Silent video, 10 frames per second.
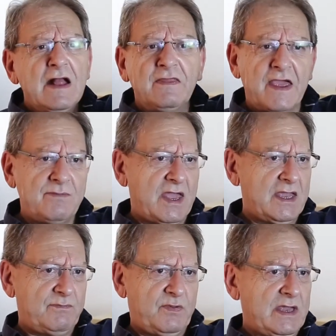they
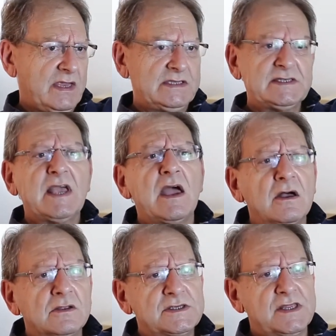may be
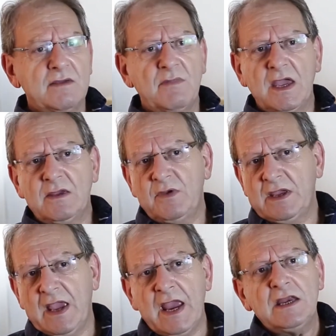sounds, they may
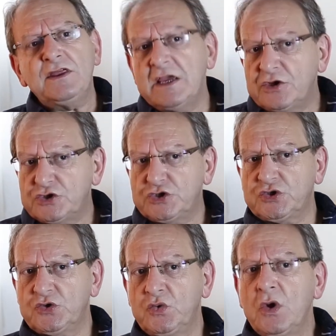be anything to
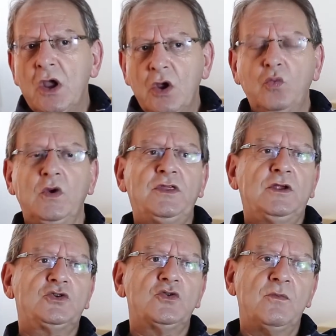do with the
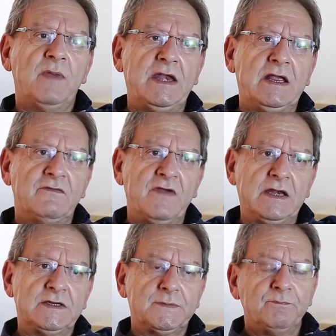traumatic
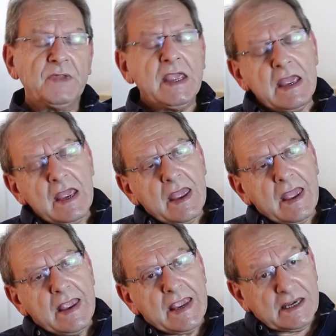event.
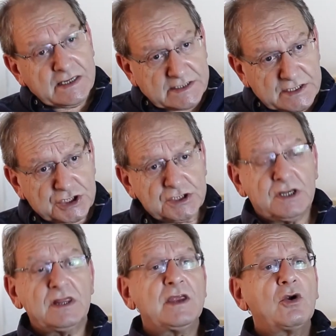In
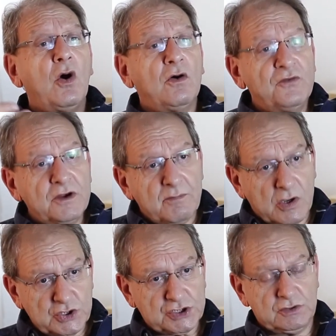addition, there are often
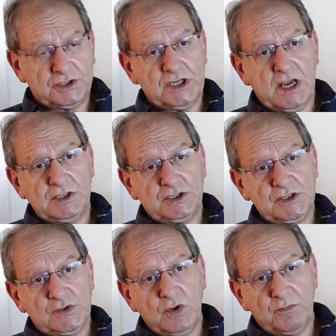emotional
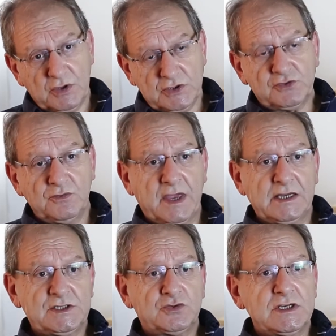changes with
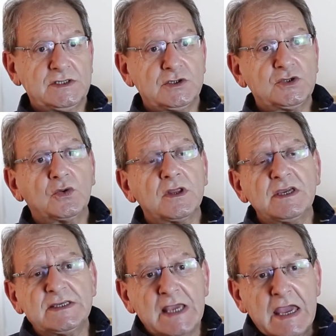post-traumatic stress disorder.
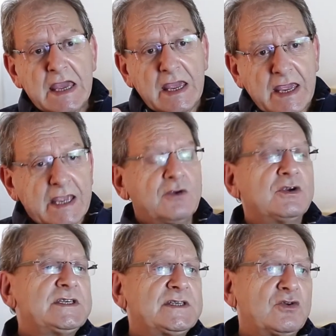There's
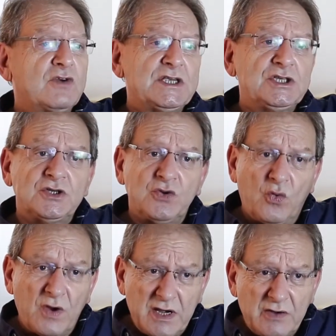increased aggression
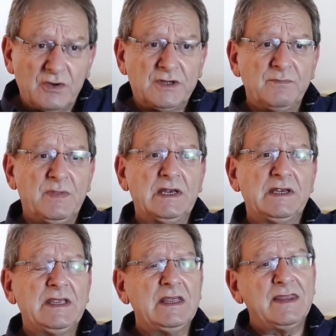or
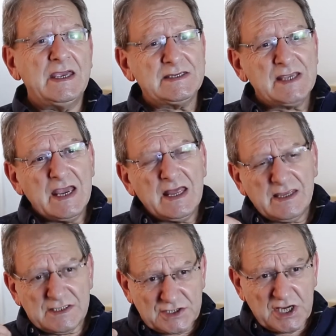irritability.
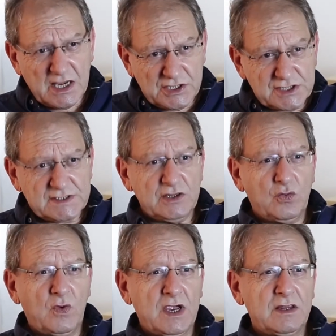There's changes in the
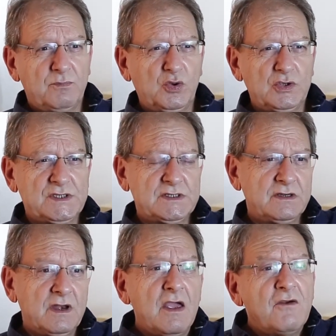way the
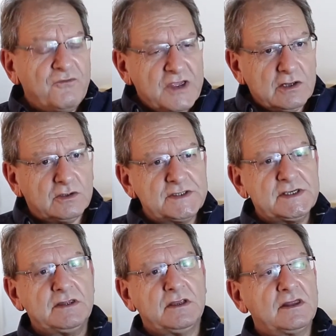person feels,
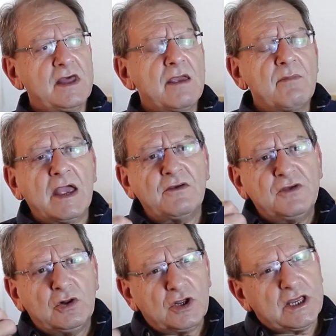in that they may
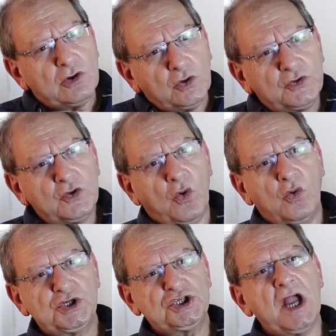feel guilt
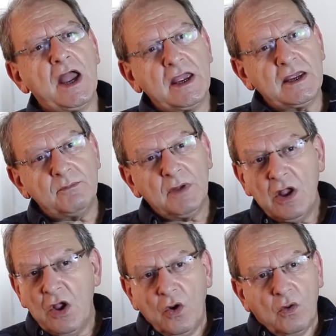or shame,
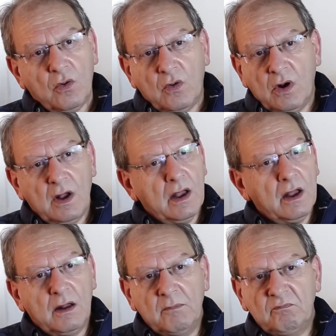or
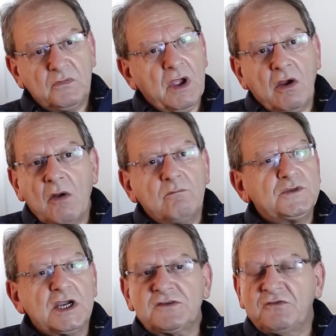
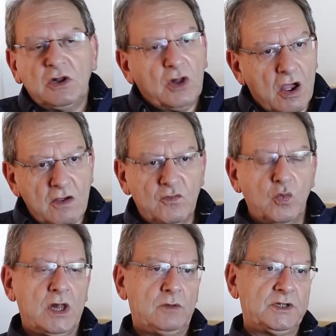just feel
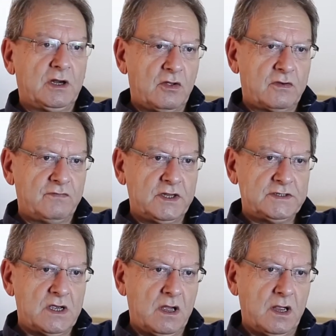overwhelmed a lot of the
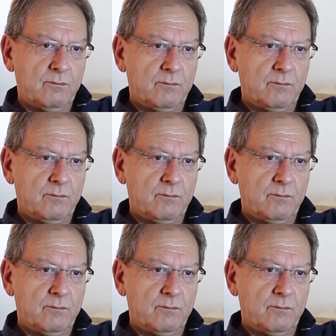time.